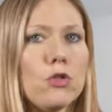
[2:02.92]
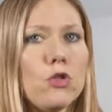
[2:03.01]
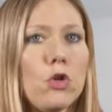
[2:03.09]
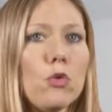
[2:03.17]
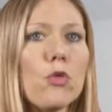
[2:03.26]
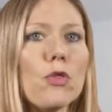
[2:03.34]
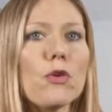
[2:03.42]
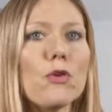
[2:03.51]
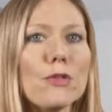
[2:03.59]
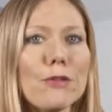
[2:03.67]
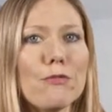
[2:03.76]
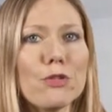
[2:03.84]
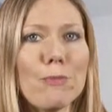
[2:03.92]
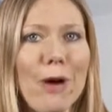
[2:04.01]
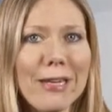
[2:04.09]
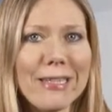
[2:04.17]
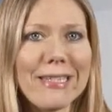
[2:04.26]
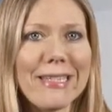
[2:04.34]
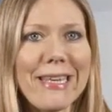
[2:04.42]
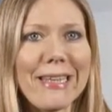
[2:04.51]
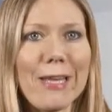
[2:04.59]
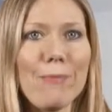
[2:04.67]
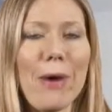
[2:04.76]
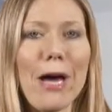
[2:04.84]
2/3 of respondents
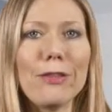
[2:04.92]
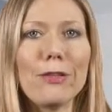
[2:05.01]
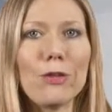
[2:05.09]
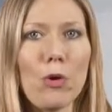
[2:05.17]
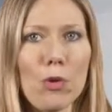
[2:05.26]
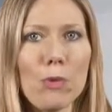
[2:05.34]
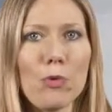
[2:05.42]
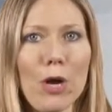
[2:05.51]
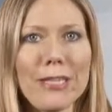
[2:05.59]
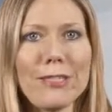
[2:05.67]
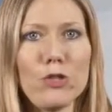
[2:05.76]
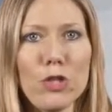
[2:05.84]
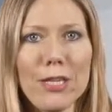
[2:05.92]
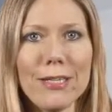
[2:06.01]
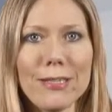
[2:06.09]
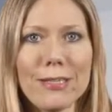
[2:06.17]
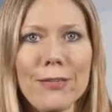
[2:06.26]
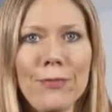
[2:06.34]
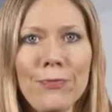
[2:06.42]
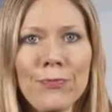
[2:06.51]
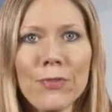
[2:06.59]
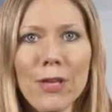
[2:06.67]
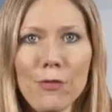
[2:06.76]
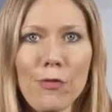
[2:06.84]
said they'd buy the lower priced jeans.
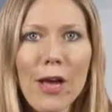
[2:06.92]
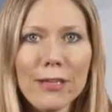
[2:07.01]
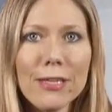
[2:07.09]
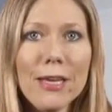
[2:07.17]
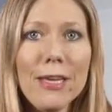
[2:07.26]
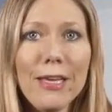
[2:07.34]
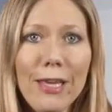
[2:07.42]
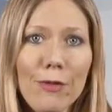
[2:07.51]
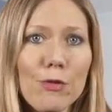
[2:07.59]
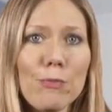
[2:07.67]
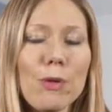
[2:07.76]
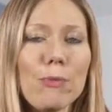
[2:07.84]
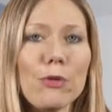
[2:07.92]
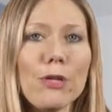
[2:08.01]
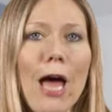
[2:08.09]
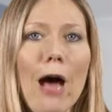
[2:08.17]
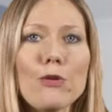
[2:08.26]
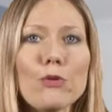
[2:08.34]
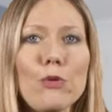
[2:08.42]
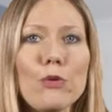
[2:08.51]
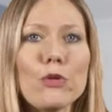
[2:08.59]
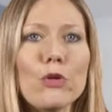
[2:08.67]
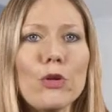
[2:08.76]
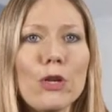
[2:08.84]
In fact, even people in
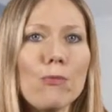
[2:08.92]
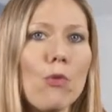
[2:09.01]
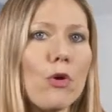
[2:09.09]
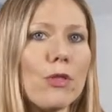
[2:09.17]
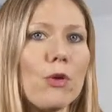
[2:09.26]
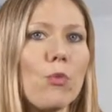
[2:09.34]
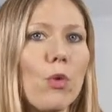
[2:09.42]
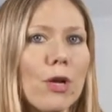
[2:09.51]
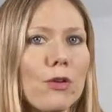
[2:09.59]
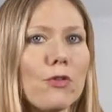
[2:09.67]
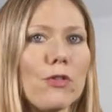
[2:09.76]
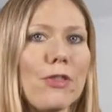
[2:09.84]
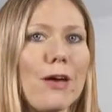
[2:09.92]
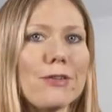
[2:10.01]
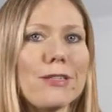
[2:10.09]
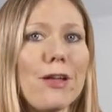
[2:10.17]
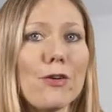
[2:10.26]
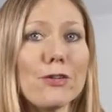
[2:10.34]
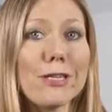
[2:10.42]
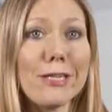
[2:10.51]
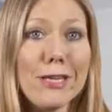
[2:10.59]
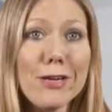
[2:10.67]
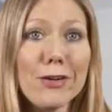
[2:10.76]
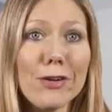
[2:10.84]
households earning more than $100,000 a
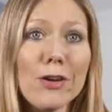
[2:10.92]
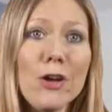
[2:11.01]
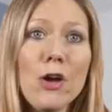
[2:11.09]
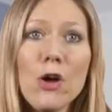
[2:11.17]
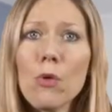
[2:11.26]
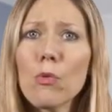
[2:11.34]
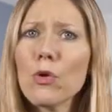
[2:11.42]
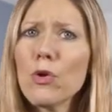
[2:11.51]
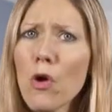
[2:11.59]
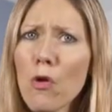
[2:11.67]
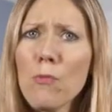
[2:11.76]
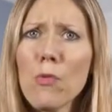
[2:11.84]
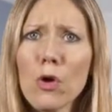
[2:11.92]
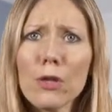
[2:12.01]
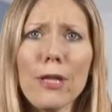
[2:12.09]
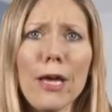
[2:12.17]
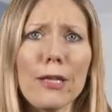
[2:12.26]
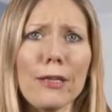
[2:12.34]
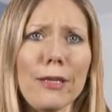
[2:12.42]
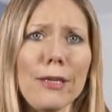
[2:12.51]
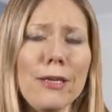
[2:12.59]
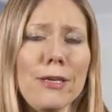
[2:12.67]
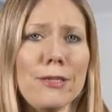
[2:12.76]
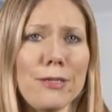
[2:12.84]
year were no more
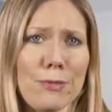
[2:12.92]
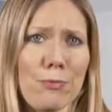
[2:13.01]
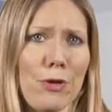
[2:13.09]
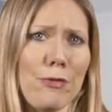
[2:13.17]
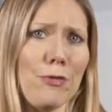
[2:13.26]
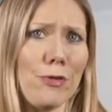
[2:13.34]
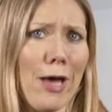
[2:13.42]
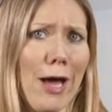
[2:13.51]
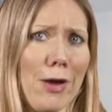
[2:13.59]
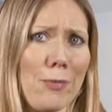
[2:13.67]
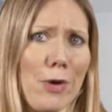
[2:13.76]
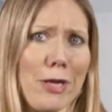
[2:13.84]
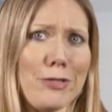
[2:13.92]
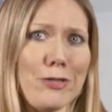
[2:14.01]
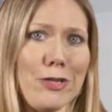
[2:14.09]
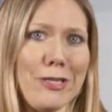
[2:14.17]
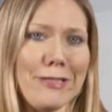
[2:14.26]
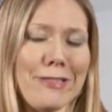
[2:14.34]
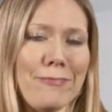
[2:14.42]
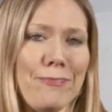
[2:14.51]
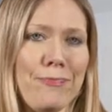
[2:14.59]
likely to spring for the higher priced jeans.